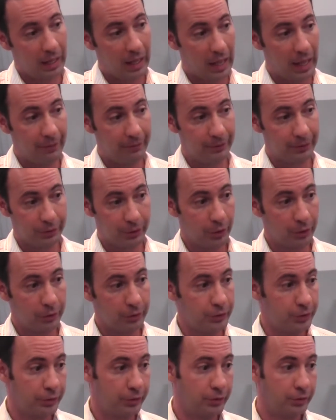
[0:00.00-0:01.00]
have it go
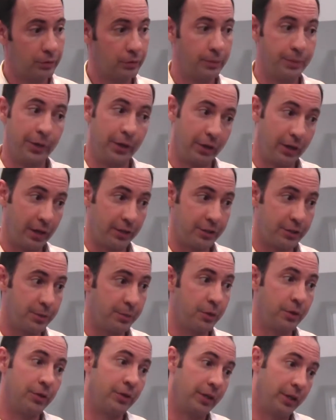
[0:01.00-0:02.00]
to their
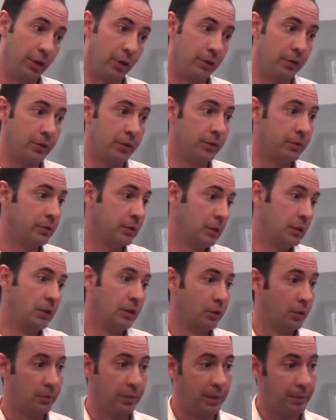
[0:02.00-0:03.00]
customer, the owner,
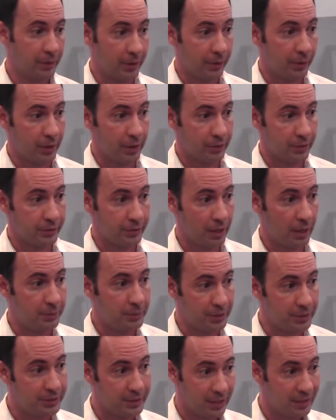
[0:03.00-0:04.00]
or maybe their other
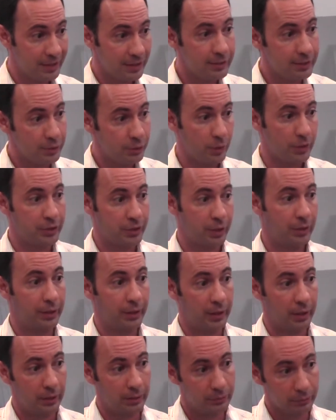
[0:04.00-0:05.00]
subs and say, this is what's
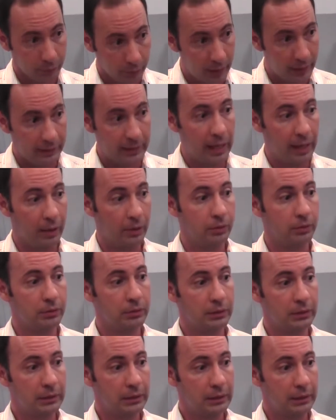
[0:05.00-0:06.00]
going on right now
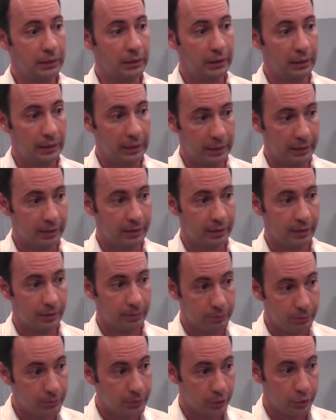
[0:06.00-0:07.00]
in
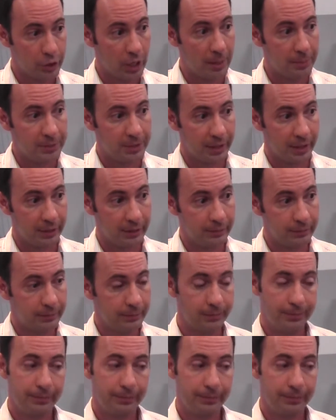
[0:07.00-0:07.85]
the job site.